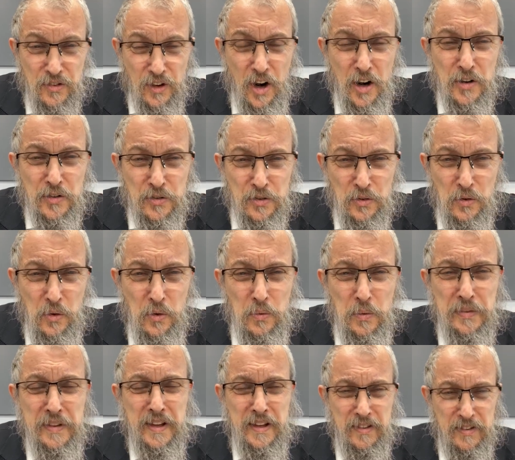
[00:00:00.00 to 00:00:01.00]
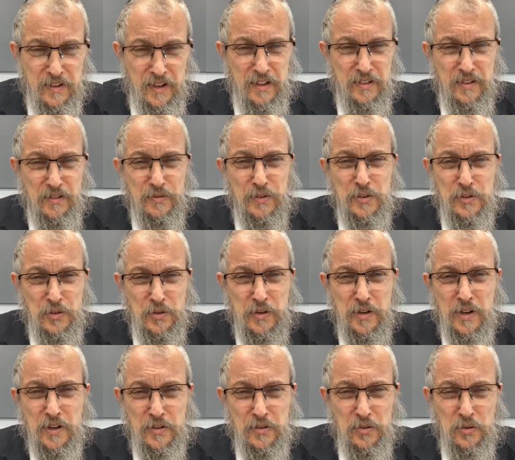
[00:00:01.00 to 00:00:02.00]
our soul with the intent of
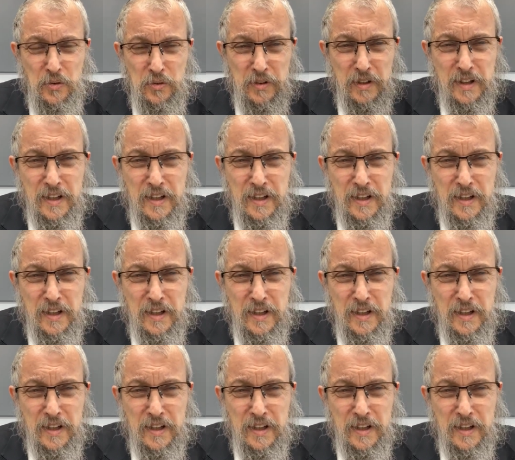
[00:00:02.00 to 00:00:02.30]
returning our soul